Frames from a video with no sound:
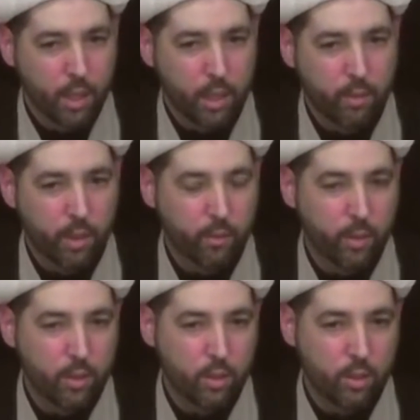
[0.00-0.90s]
even if
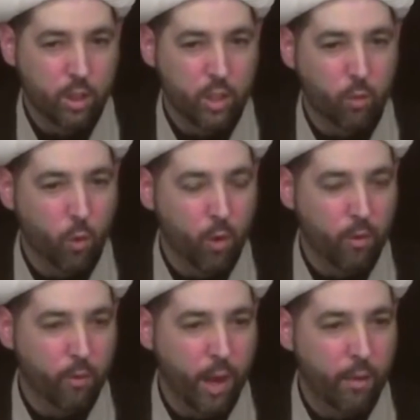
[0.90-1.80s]
it's just
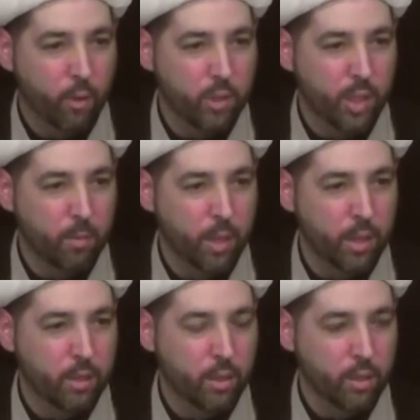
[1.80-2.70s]
for 5 or 10
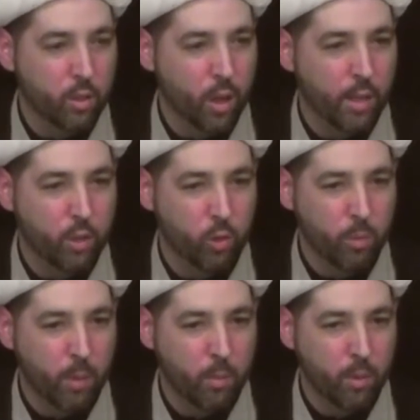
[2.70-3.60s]
minutes, and try to
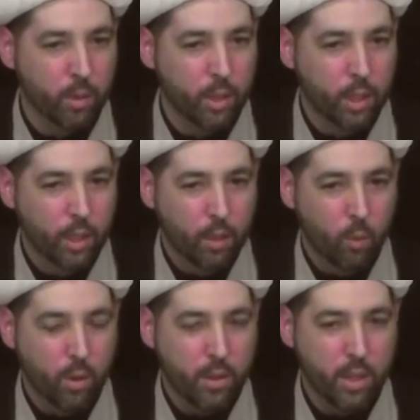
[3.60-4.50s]
remember
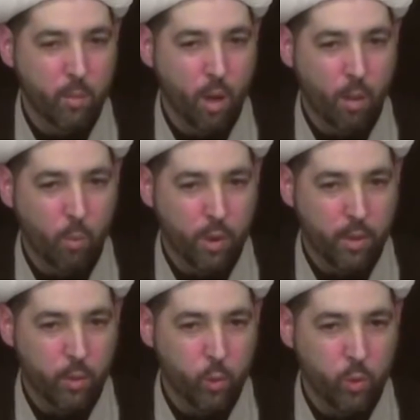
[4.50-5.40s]
what the Imam
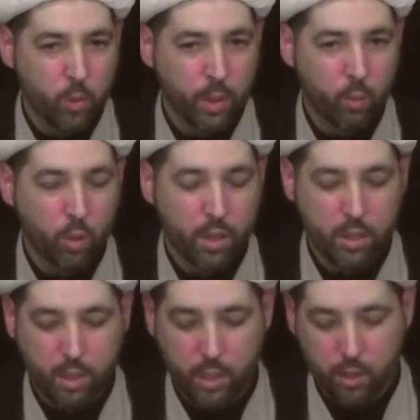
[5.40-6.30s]
went through and what
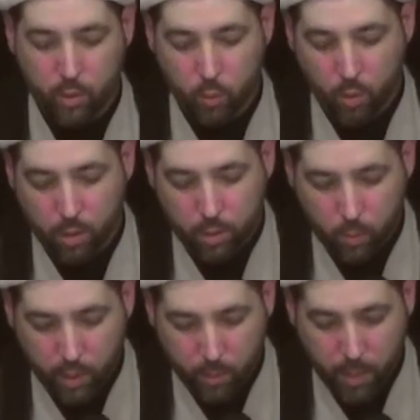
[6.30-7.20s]
his teachings were
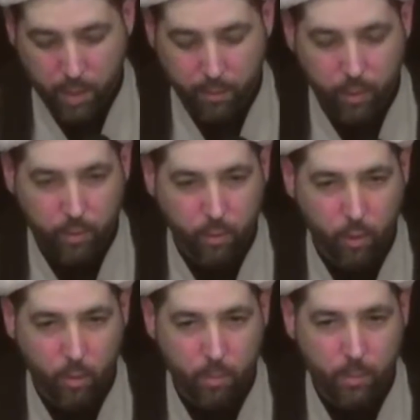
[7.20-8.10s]
so we can benefit
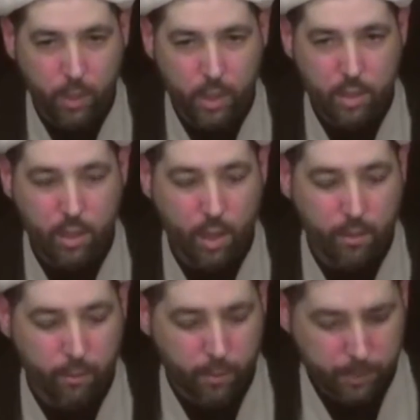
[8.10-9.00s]
from his
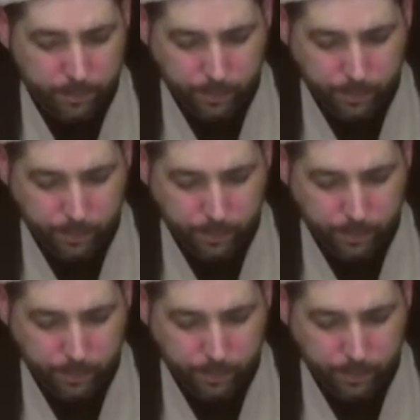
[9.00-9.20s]
life.